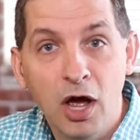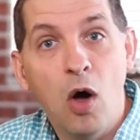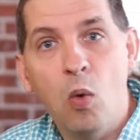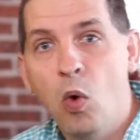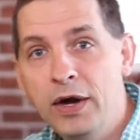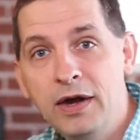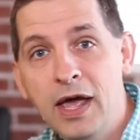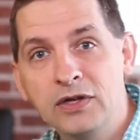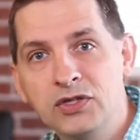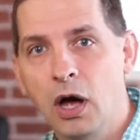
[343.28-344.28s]
What
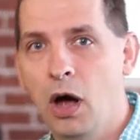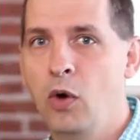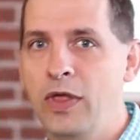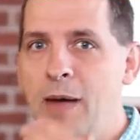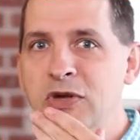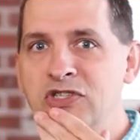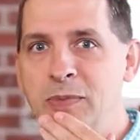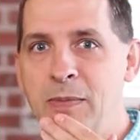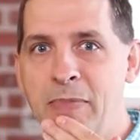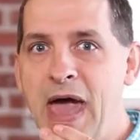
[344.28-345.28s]
next? Oh, that must have
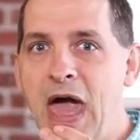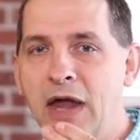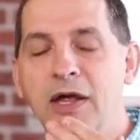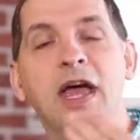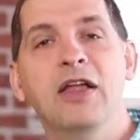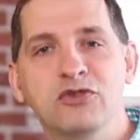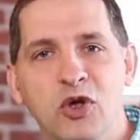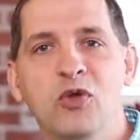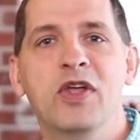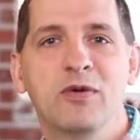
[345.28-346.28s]
been bad. And
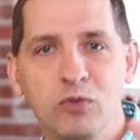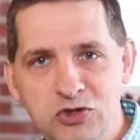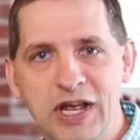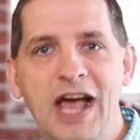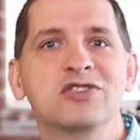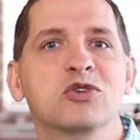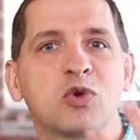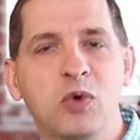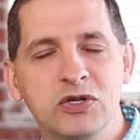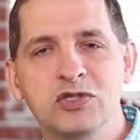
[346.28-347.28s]
so they will just ask those
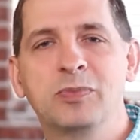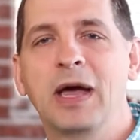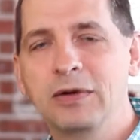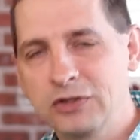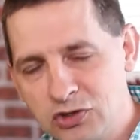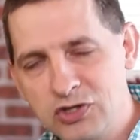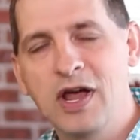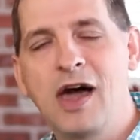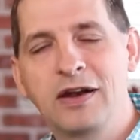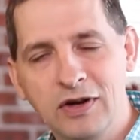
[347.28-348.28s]
questions back, just
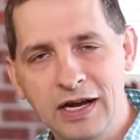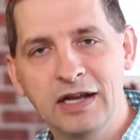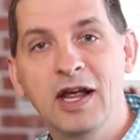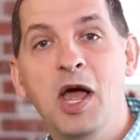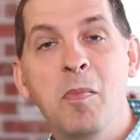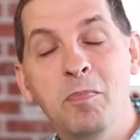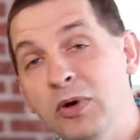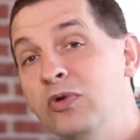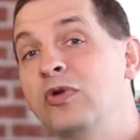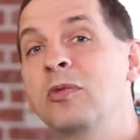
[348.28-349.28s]
nodding their head,
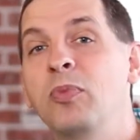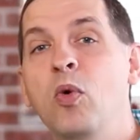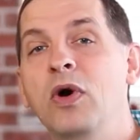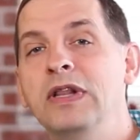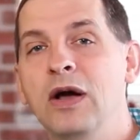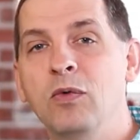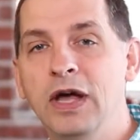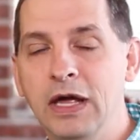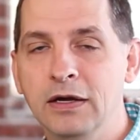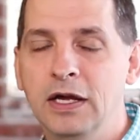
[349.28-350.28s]
building rapport in that way.